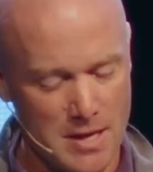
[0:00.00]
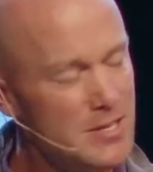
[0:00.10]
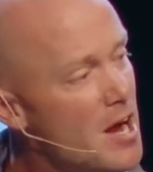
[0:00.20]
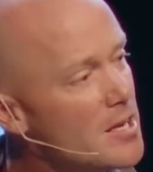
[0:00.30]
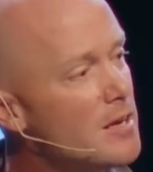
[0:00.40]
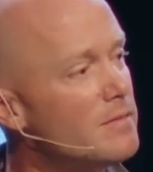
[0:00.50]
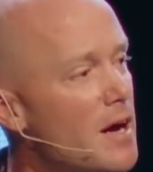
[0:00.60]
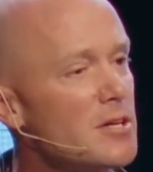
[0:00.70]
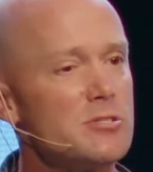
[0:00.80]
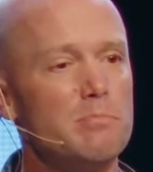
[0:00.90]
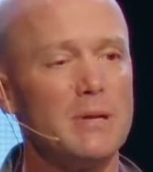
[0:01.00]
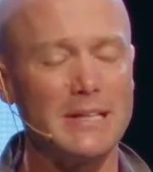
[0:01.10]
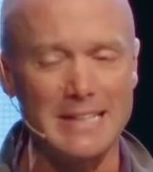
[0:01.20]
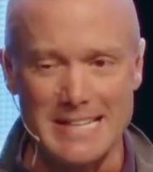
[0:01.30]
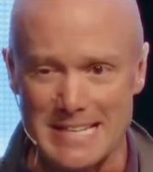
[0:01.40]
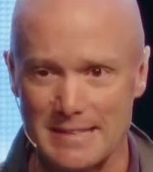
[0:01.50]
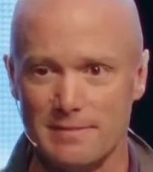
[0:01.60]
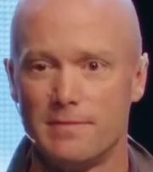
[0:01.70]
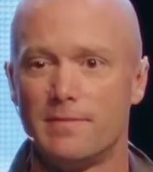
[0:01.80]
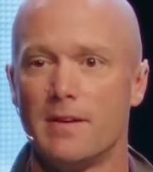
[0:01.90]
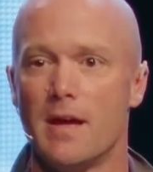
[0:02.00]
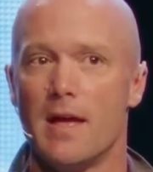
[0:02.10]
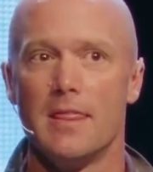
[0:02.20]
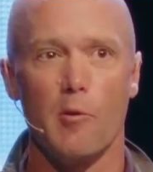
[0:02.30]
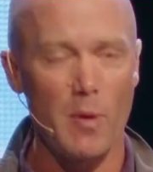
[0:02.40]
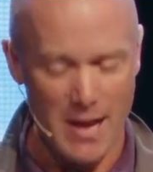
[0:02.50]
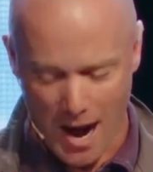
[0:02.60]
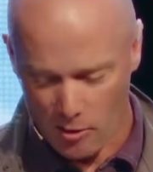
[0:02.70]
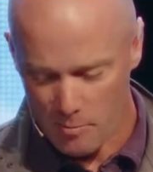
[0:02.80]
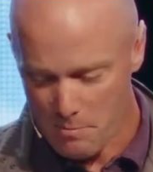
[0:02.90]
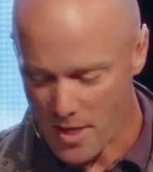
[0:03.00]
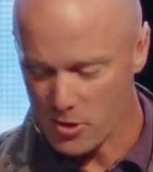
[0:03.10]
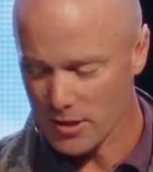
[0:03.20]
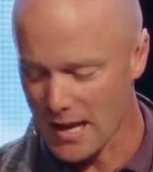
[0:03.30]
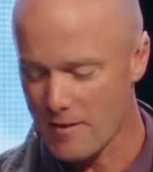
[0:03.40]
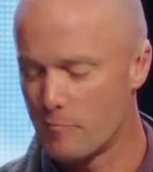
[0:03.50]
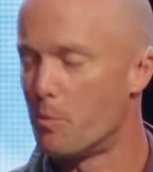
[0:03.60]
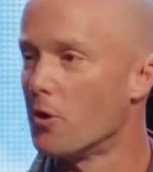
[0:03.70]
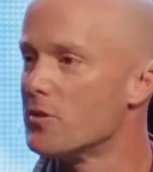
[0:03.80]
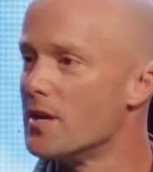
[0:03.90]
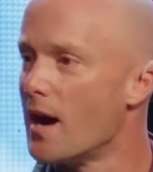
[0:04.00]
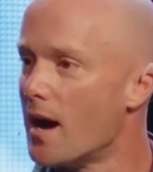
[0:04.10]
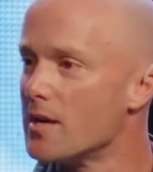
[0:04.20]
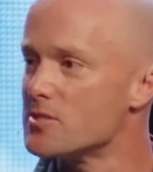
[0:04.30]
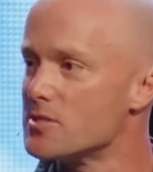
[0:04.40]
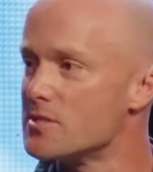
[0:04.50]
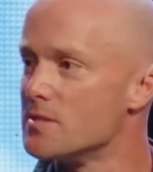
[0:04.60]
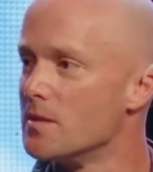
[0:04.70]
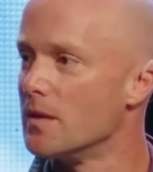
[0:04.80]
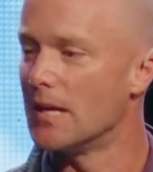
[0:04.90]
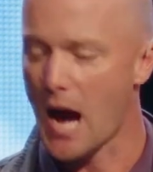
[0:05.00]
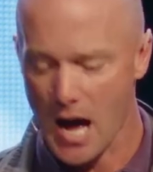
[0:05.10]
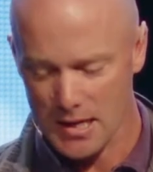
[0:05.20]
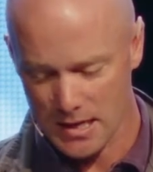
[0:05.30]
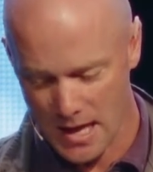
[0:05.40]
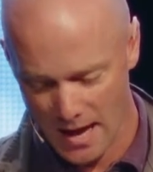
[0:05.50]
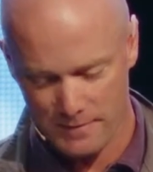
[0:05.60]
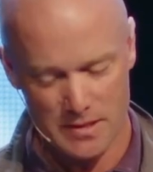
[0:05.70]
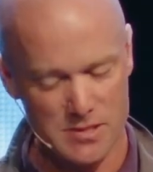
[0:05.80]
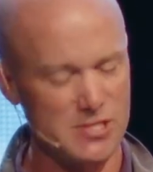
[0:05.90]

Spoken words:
None of us believe that when our mother gave birth to us, God in heaven